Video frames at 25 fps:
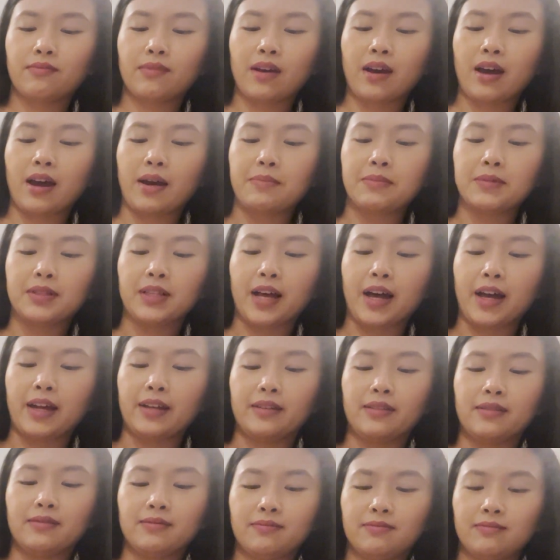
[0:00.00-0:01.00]
I'm
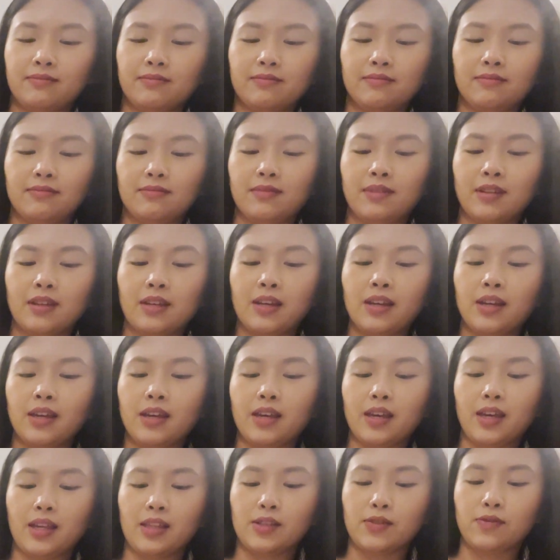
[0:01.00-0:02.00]
glad
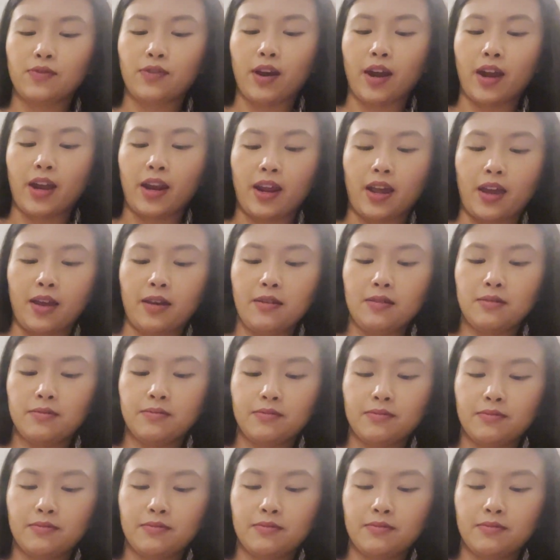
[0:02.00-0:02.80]
it's Friday